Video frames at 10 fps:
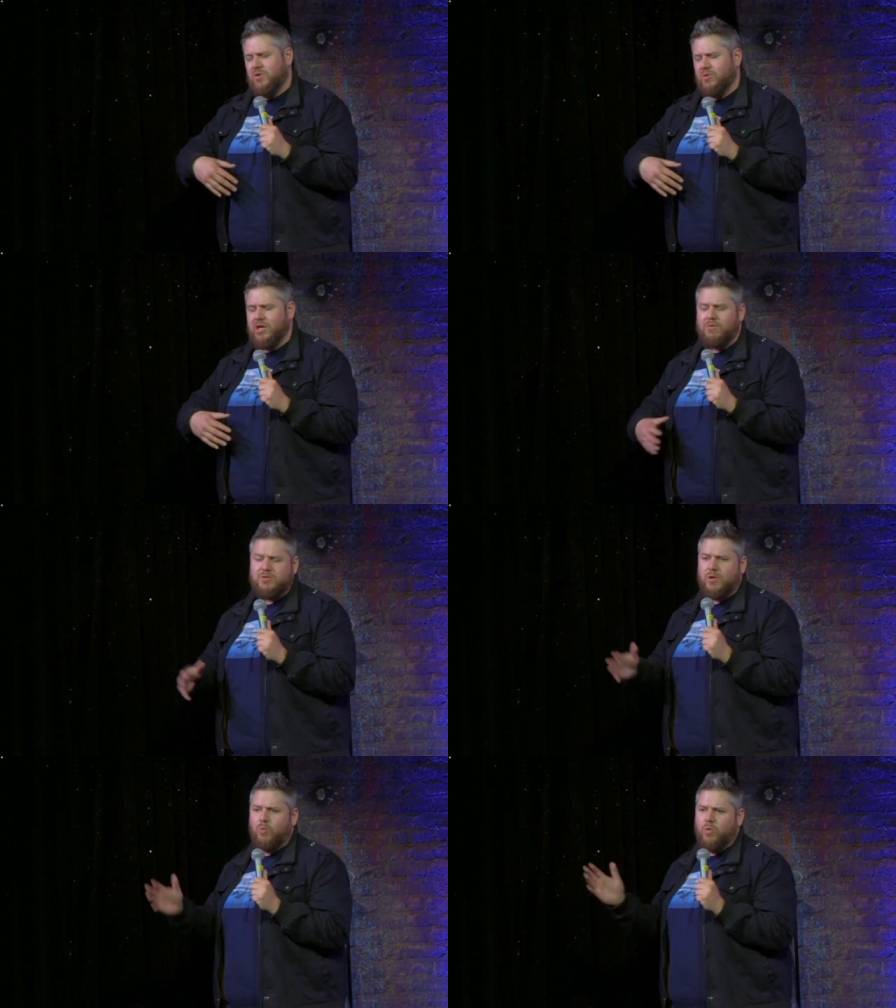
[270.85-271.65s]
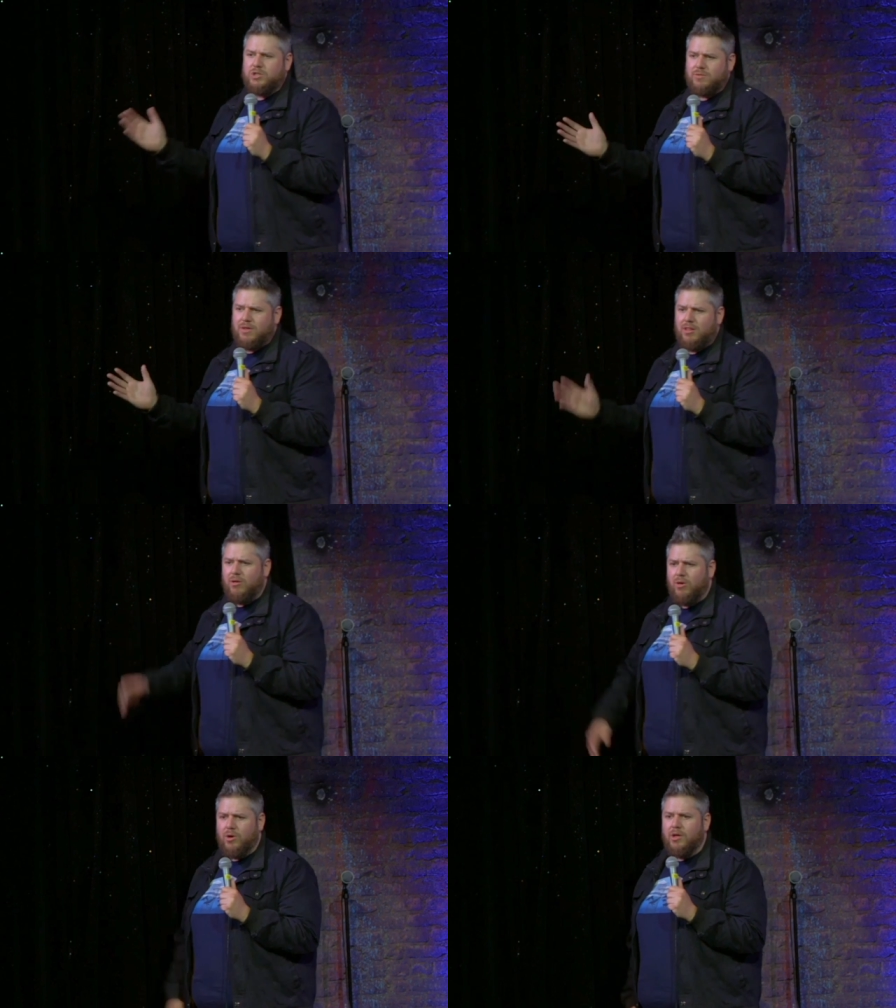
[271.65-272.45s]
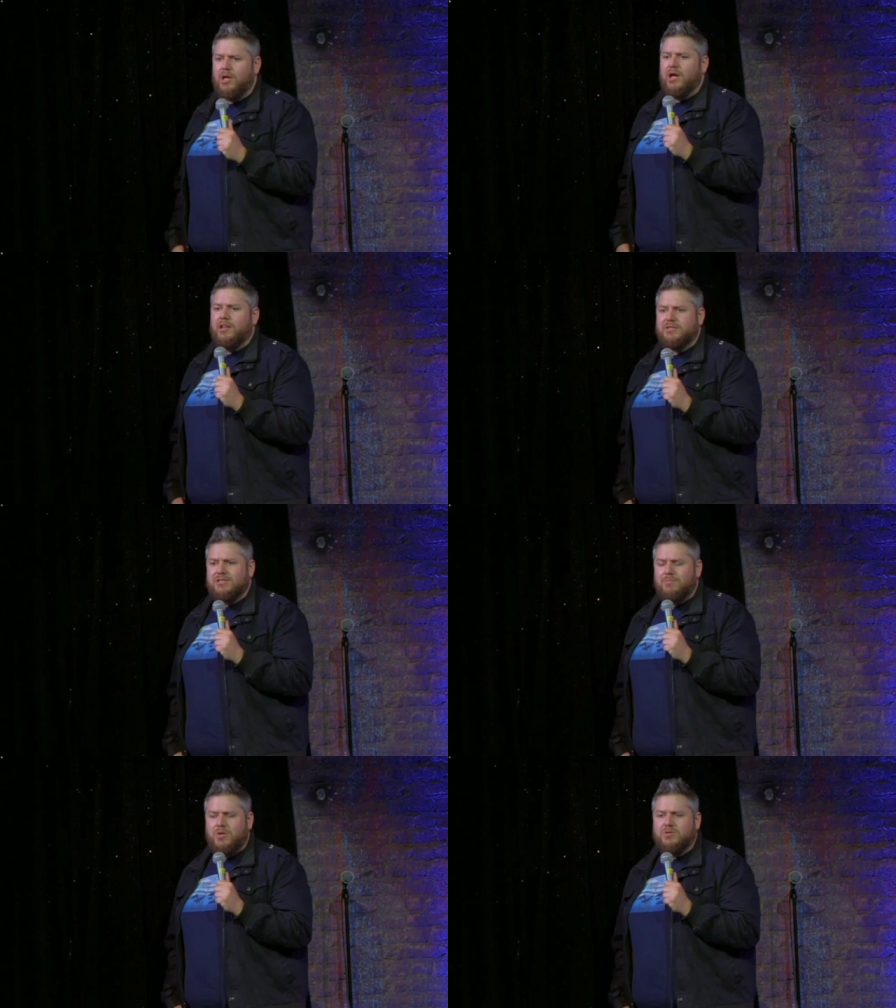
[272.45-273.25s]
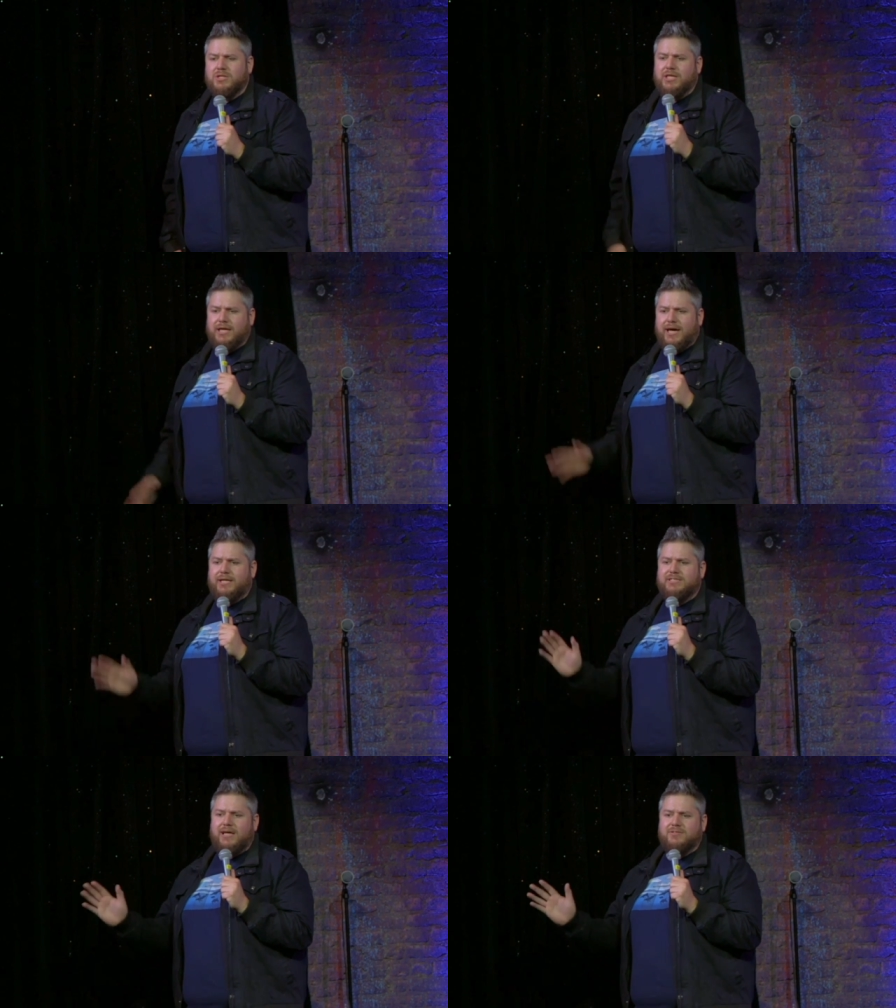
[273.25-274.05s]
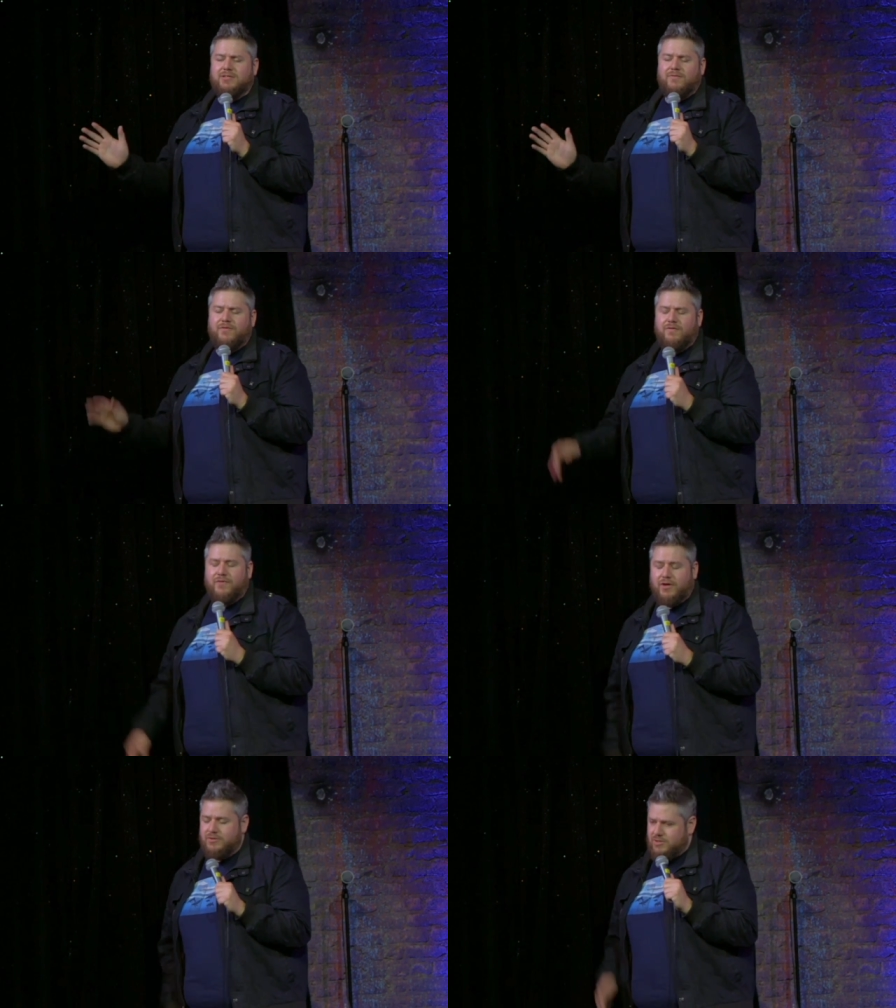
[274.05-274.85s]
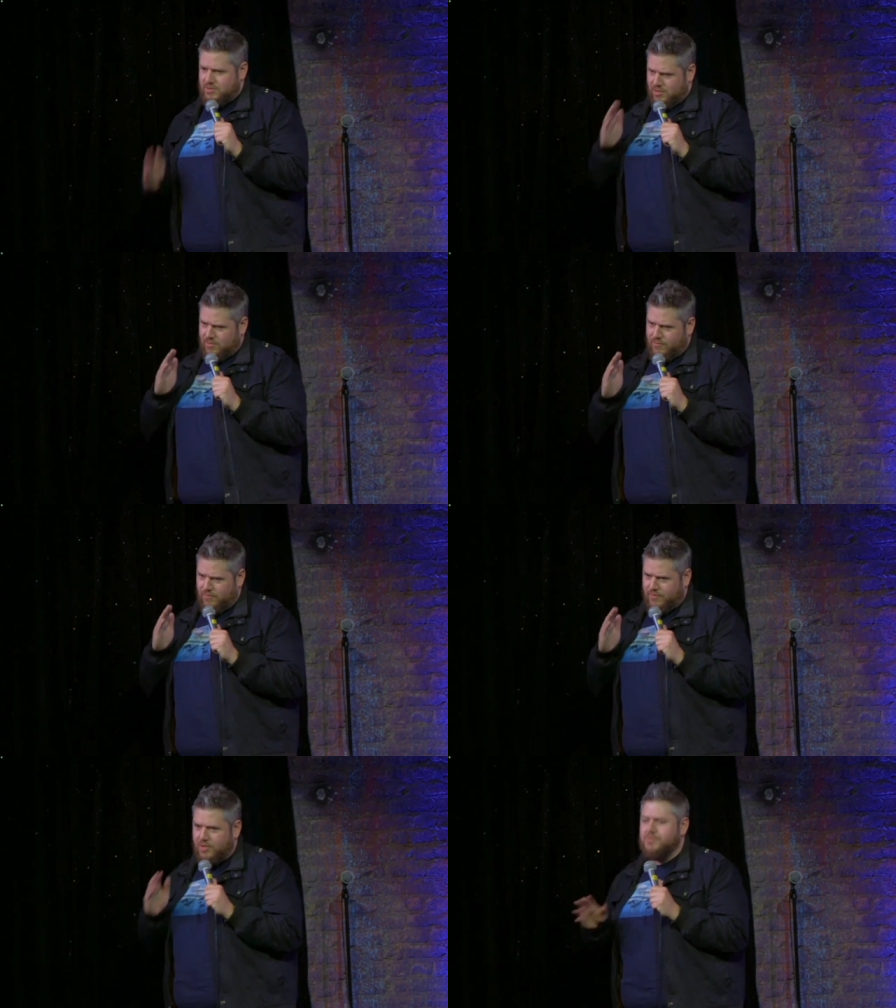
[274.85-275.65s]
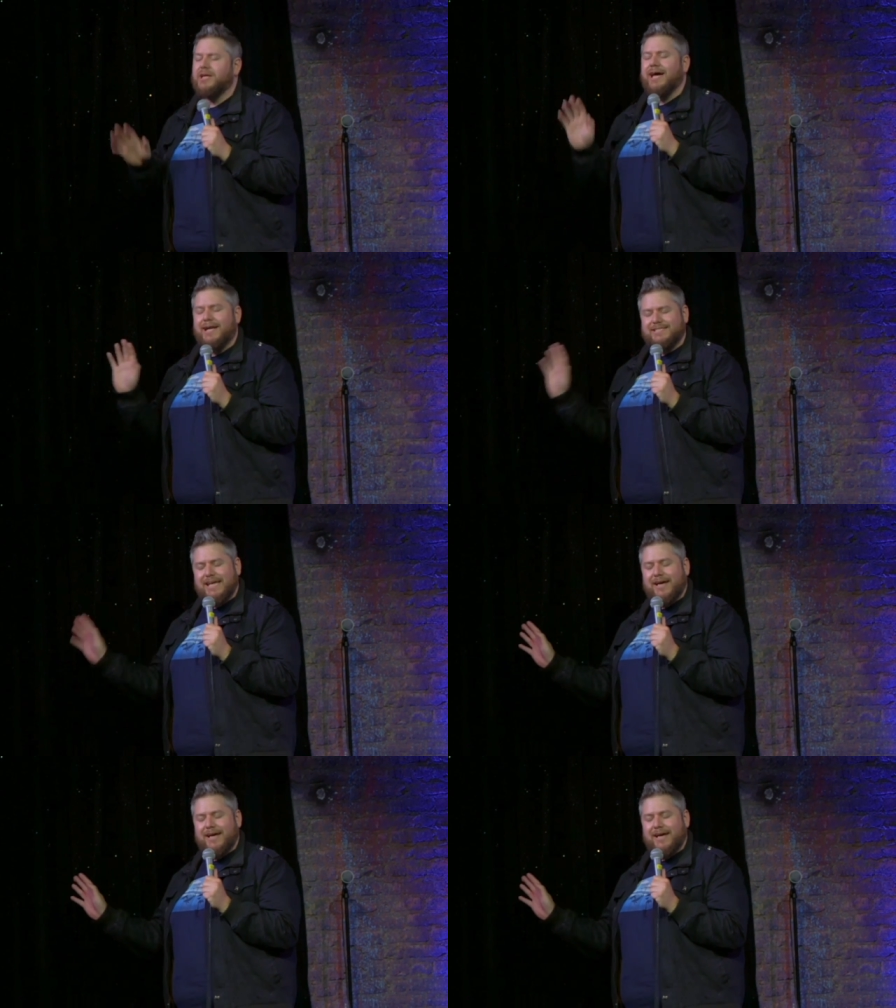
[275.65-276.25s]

We don't care. We just want to worship the Lord and listen to music that kind of sounds like the Foo Fighters. It's not the Foo Fighters, but it kind of